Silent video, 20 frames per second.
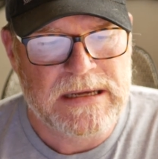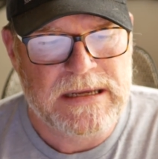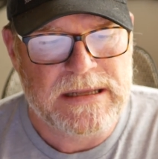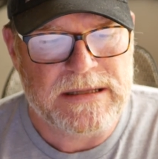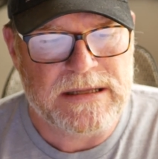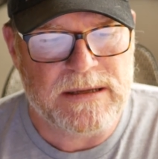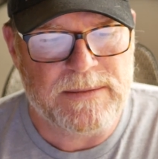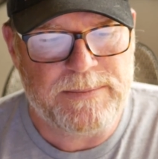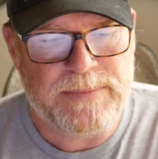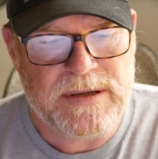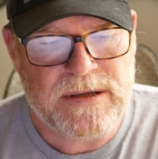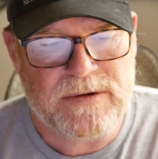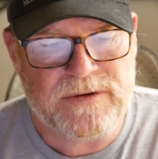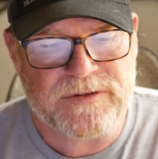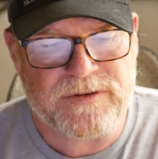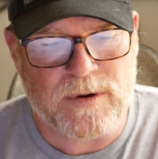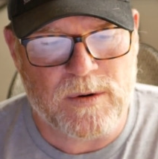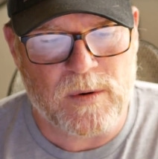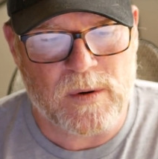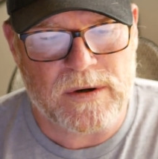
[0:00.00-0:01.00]
The appeals
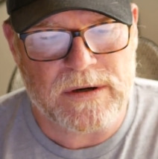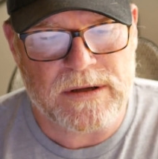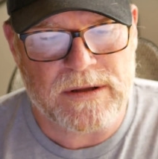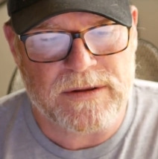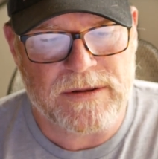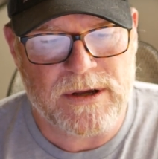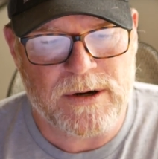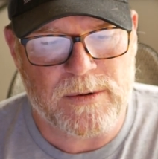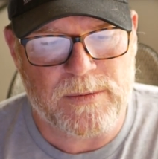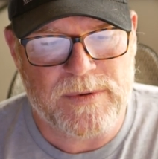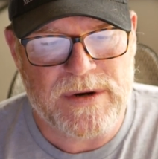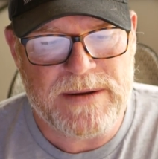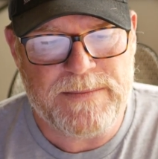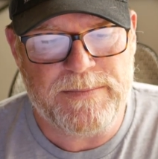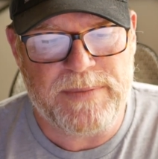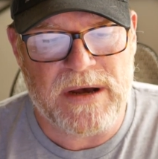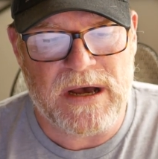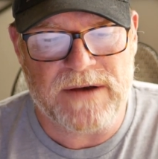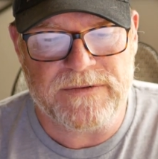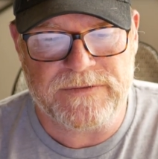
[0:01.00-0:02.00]
court, though,
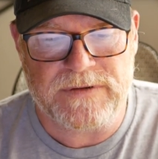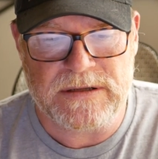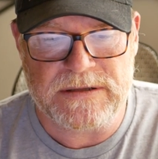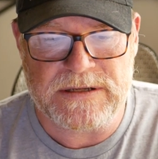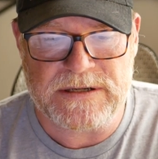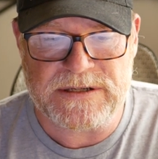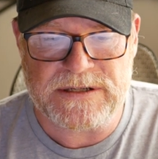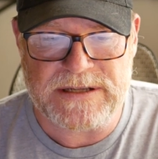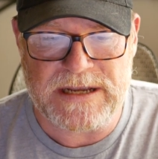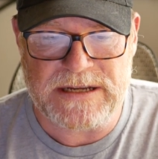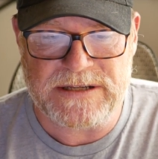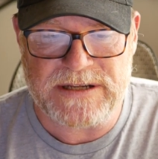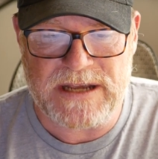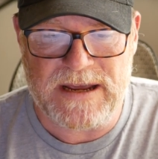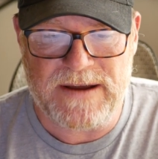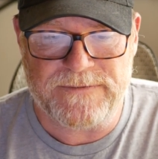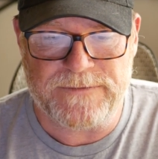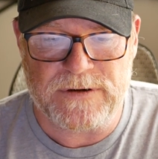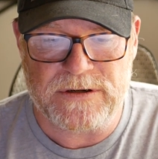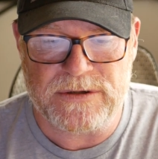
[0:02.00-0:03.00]
rebuffed the state's
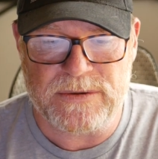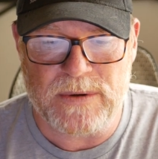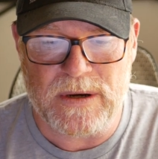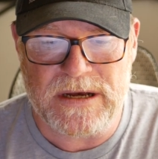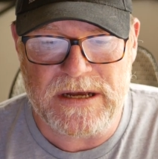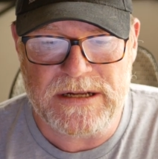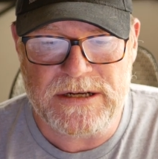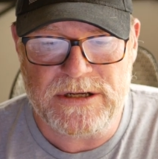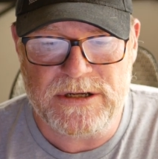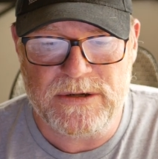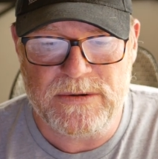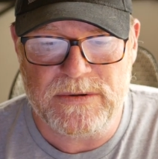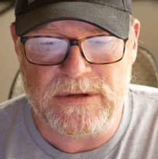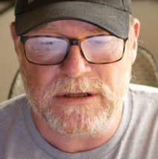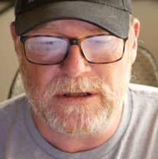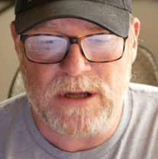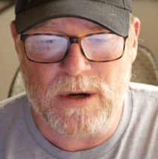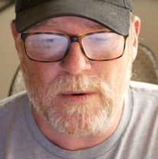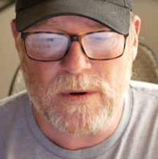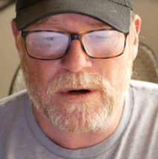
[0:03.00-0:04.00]
effort to undo the
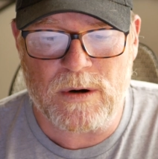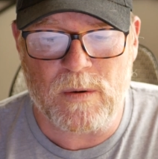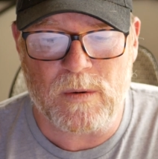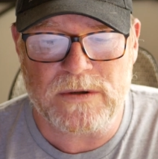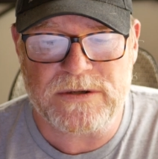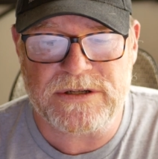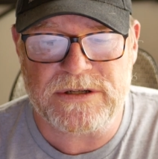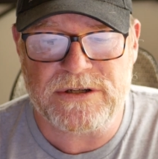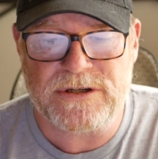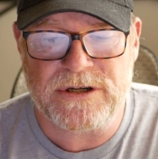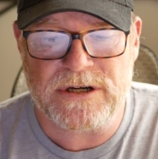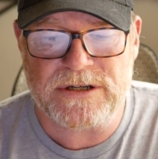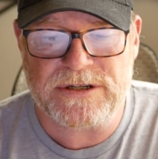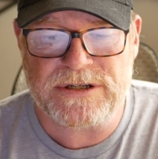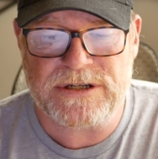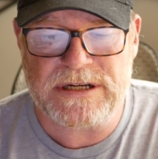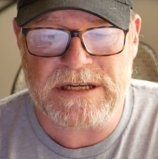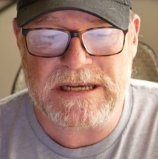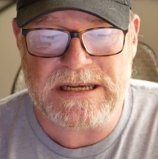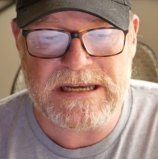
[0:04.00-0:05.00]
lower court's
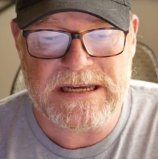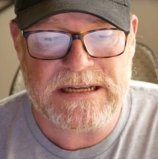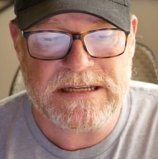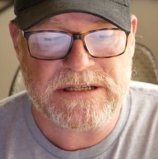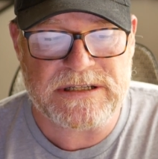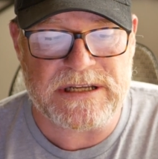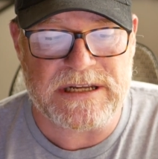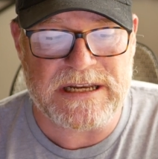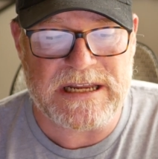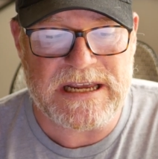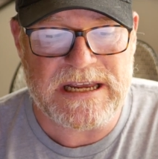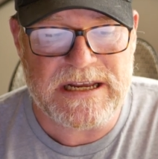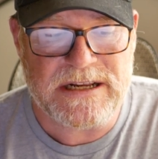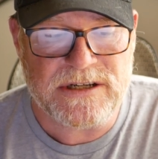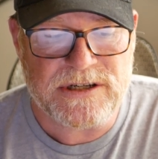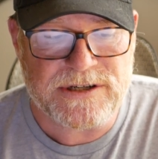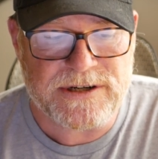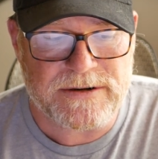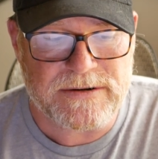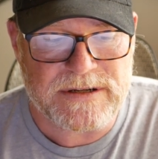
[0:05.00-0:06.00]
injunction against an
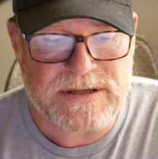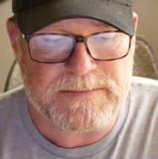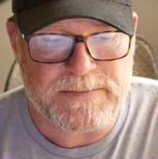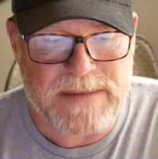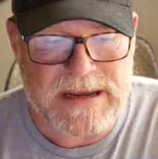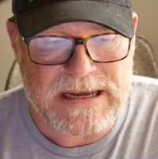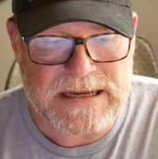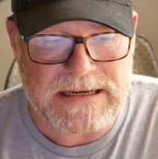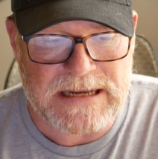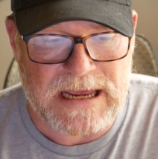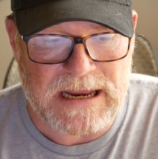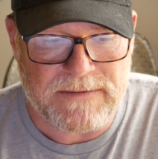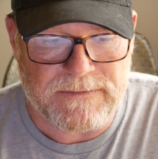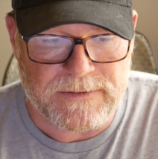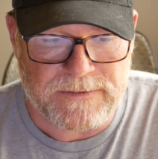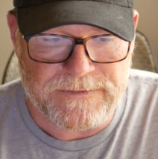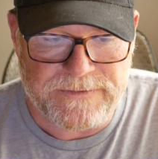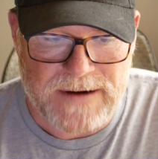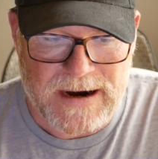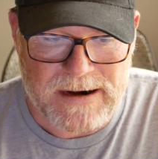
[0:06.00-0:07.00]
insurance mandate
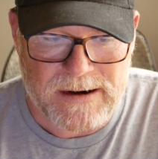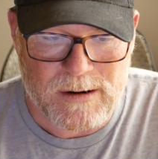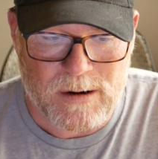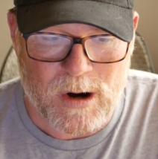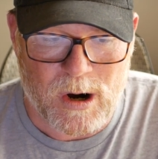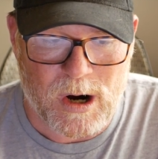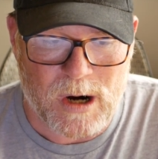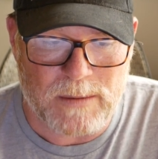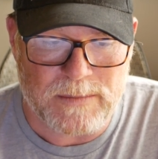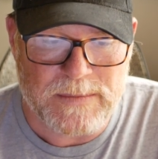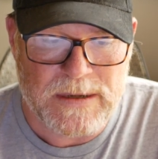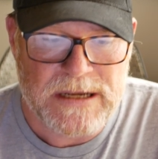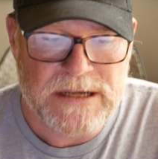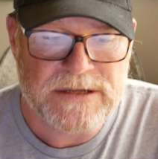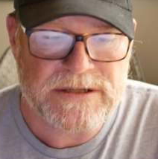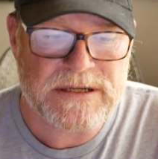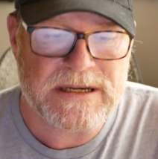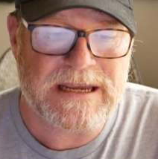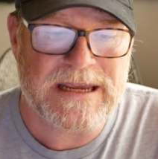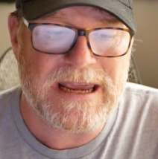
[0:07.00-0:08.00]
for firearms
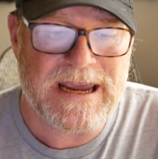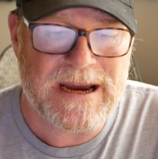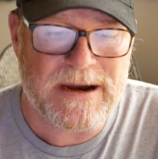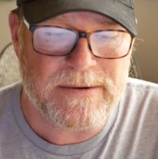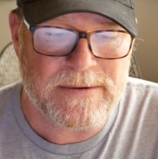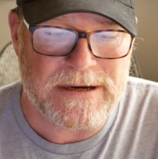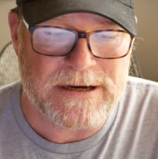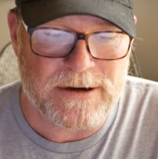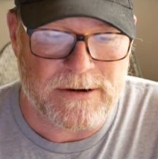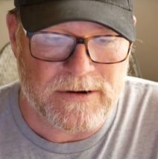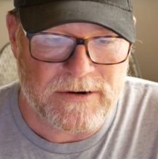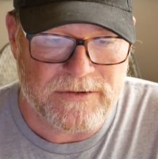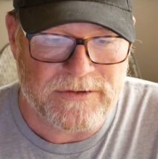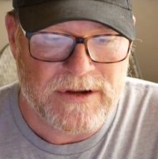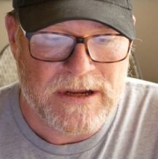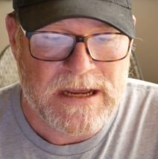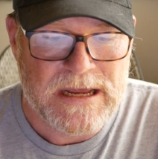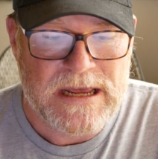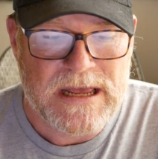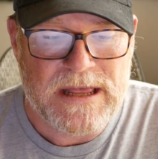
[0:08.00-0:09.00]
carriers
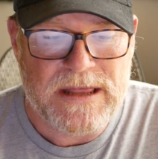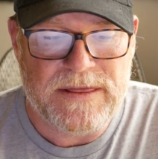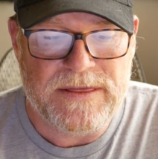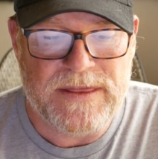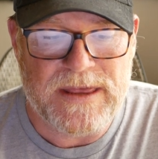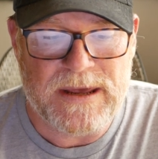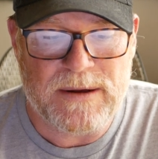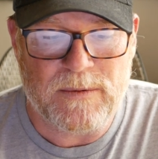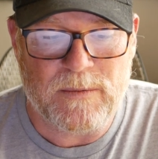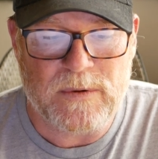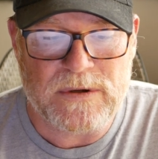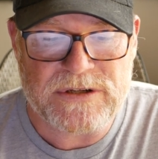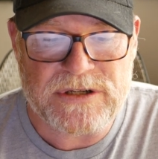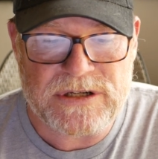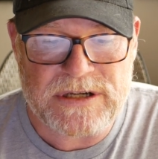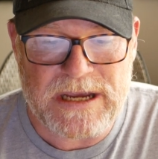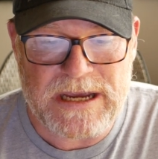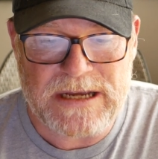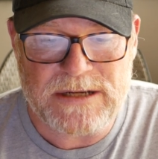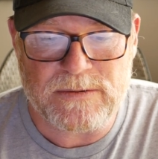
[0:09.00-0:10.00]
that was
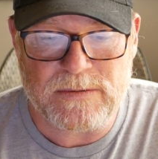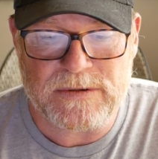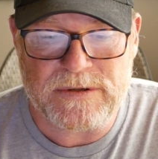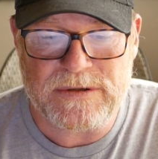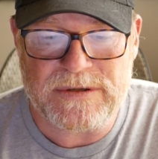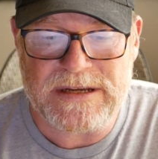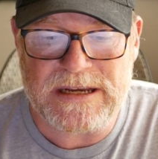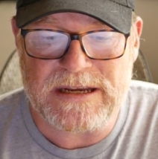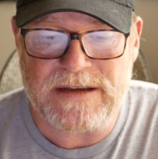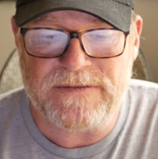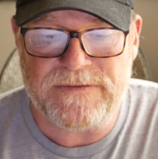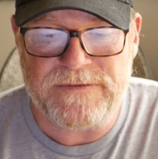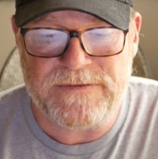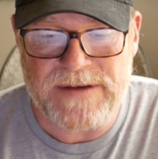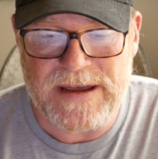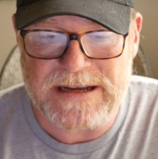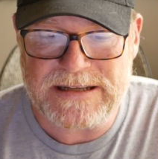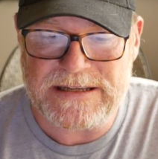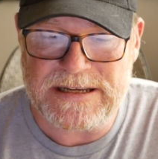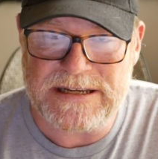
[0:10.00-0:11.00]
scheduled to take
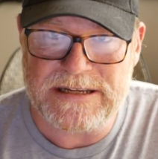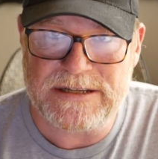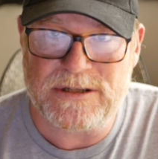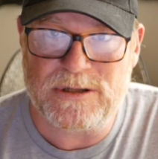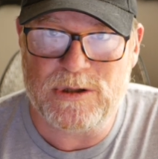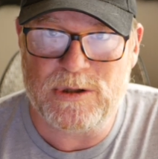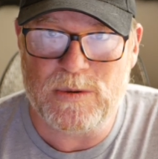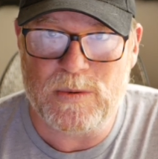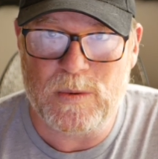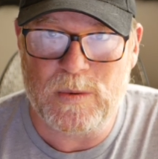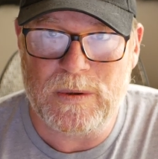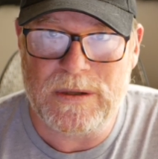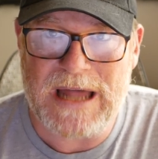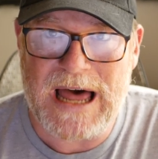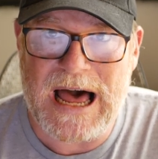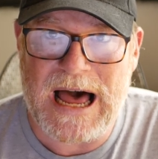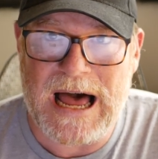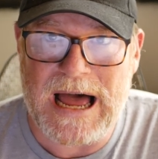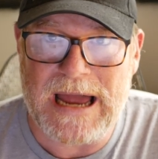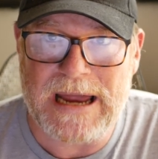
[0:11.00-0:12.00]
effect in
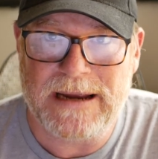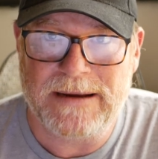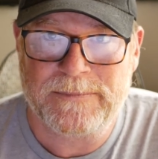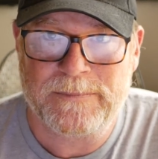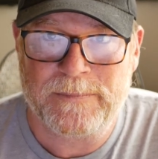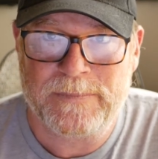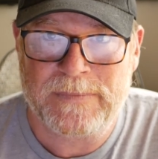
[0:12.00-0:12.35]
July.